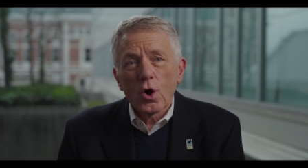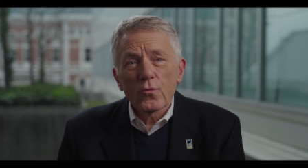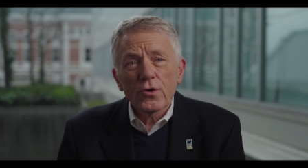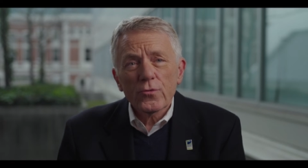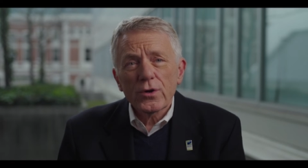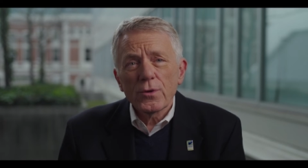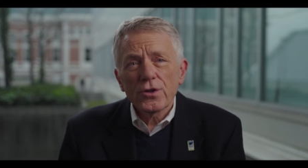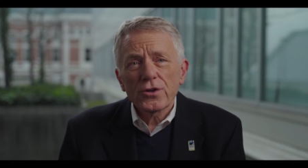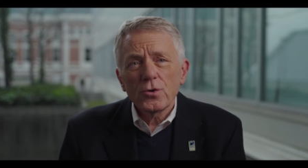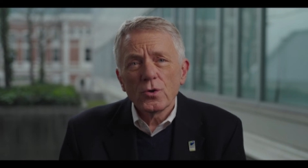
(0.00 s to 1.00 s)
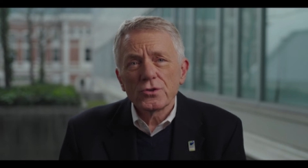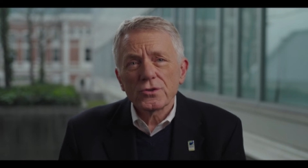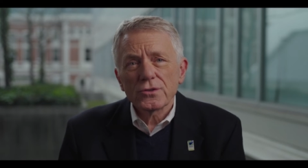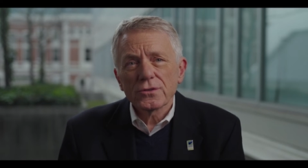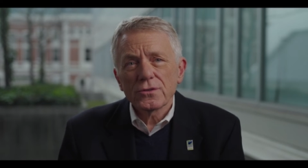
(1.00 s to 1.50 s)
Over 3 million
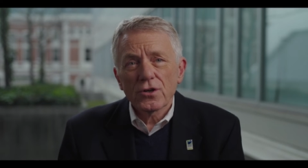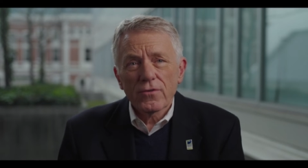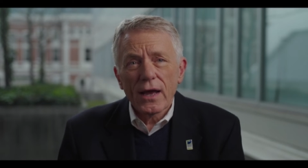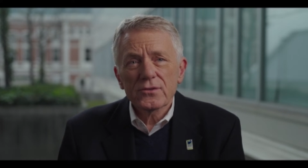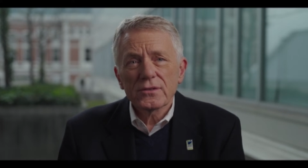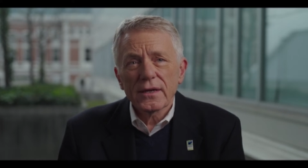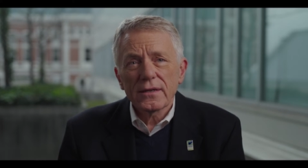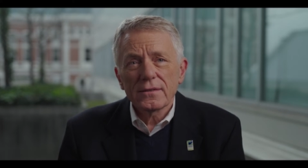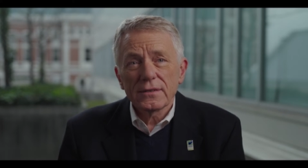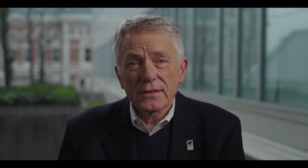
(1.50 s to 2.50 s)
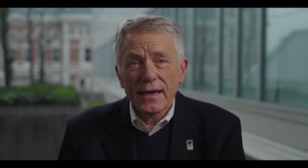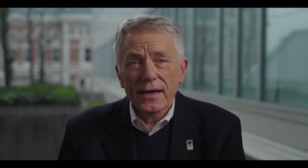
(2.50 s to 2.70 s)
Hoosiers are vaccinated and